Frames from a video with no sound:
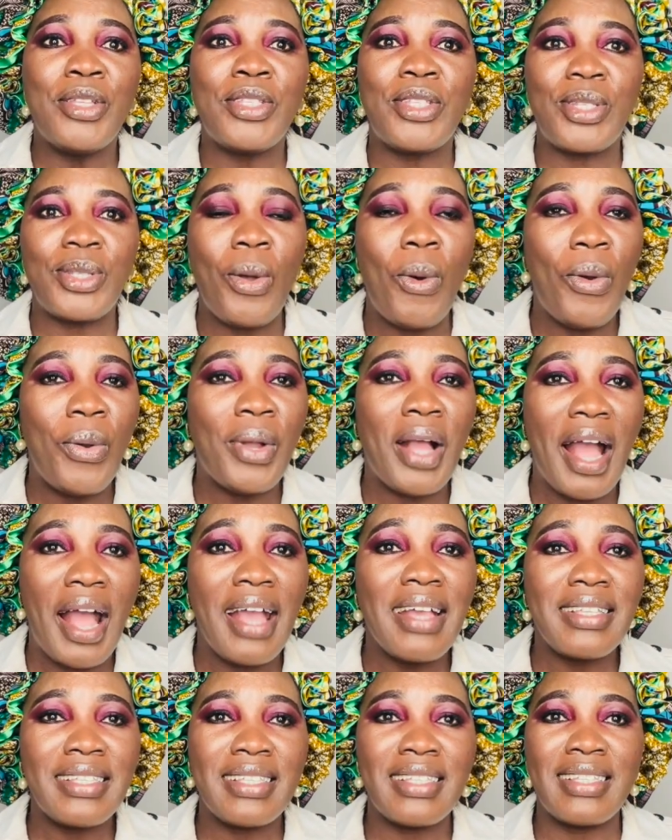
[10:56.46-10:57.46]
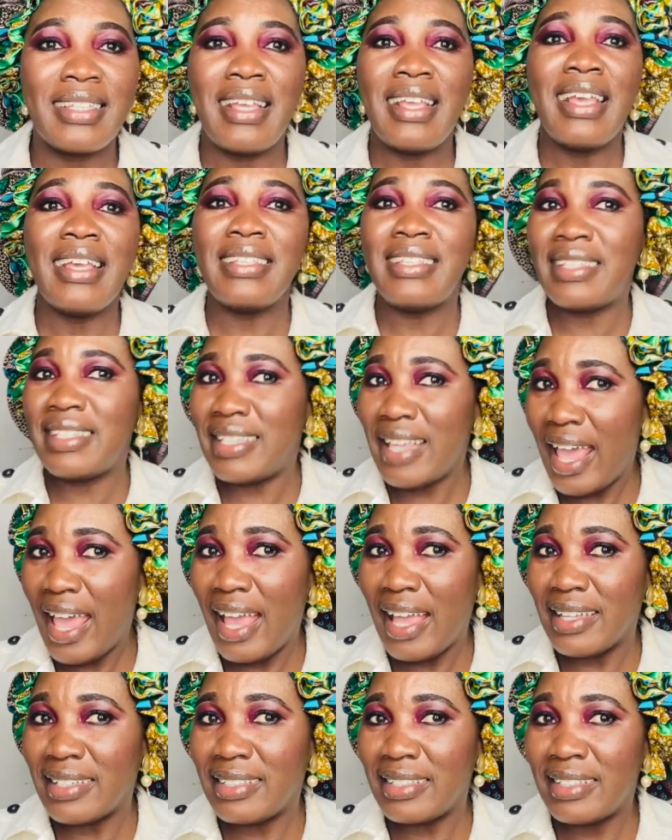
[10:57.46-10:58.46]
So guys, it's
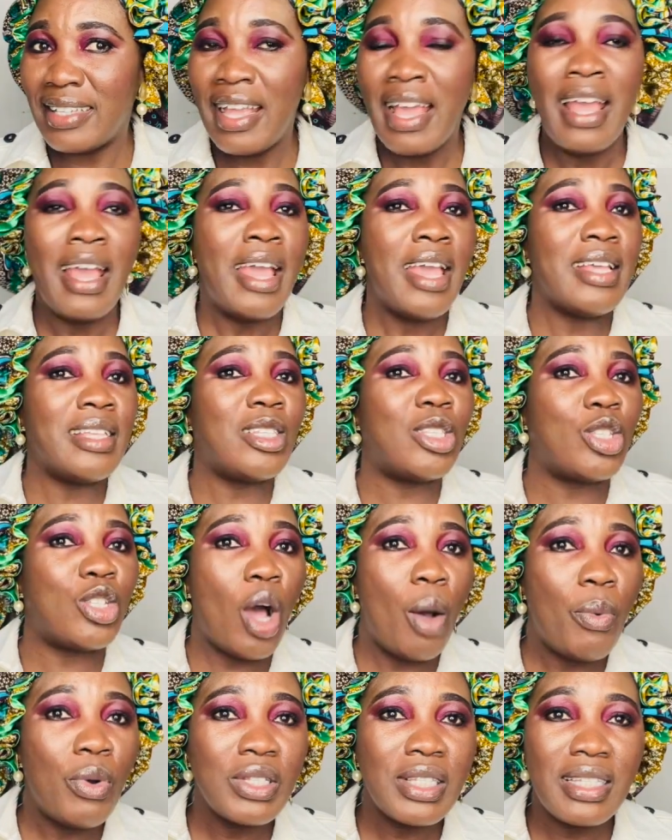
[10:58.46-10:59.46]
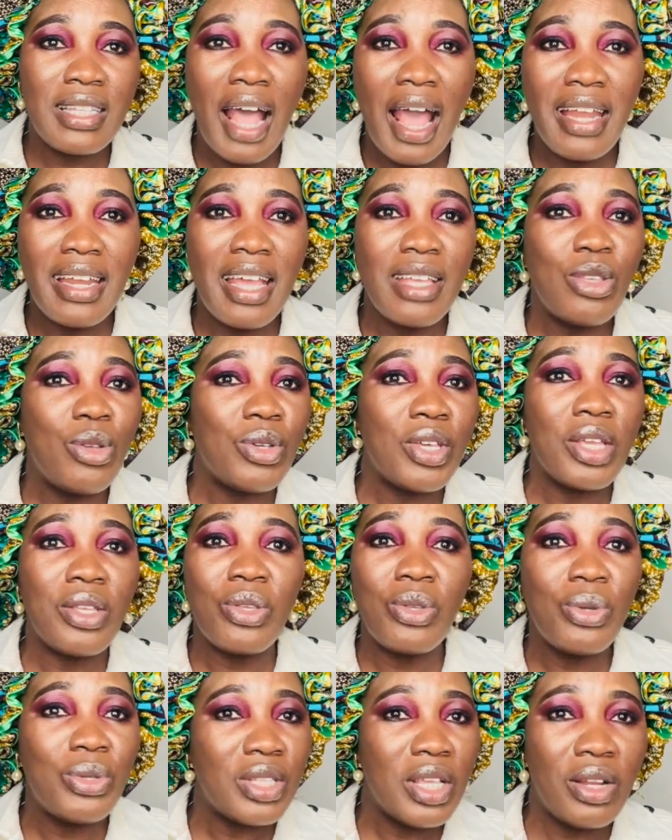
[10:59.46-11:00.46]
there. It's double-sided. You can
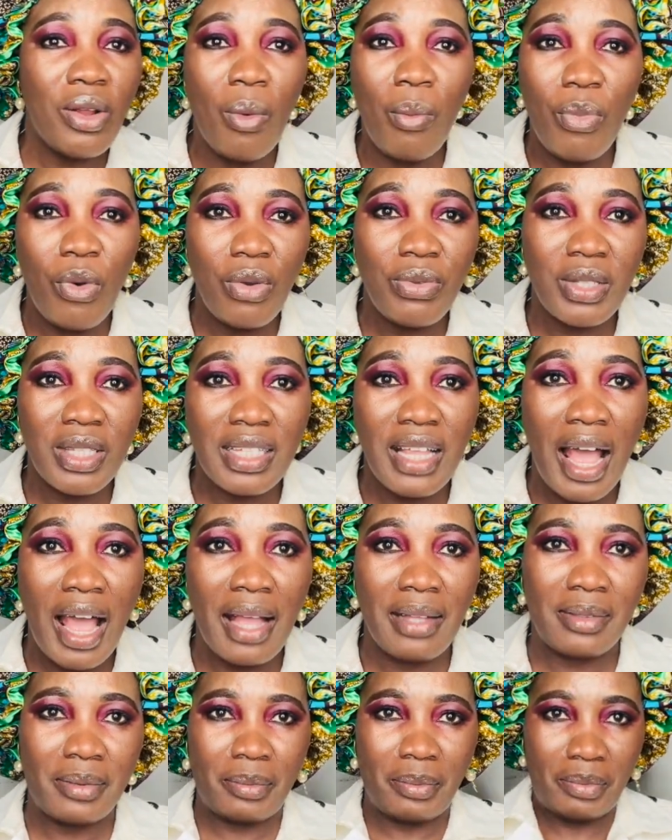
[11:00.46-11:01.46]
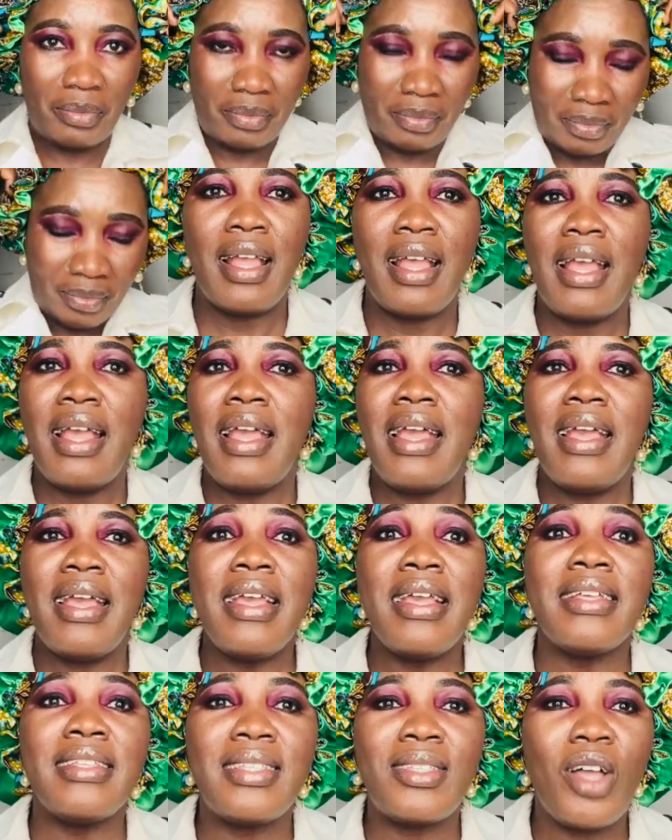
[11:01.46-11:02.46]
use it on both sides.
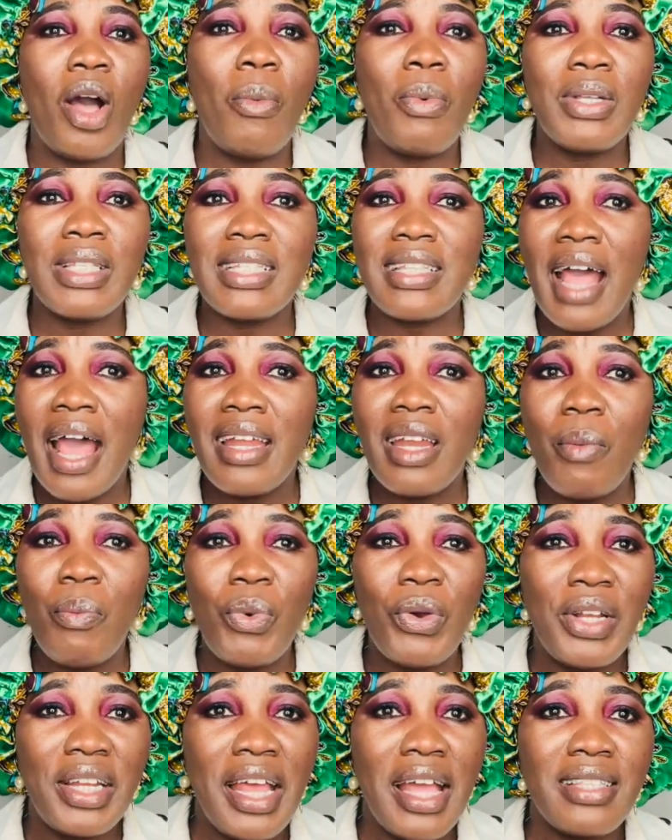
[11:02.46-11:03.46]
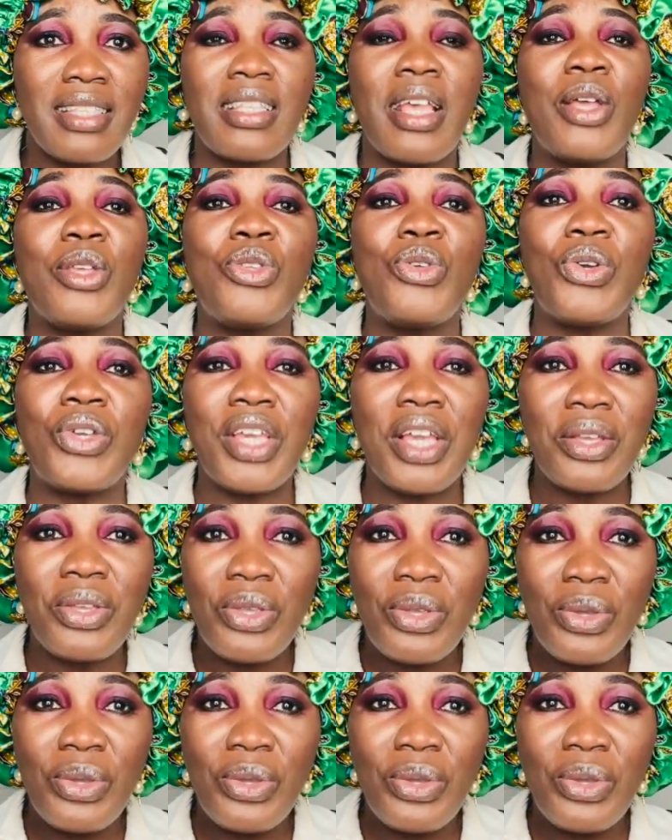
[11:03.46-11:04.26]
It's double-sided bonnet. You can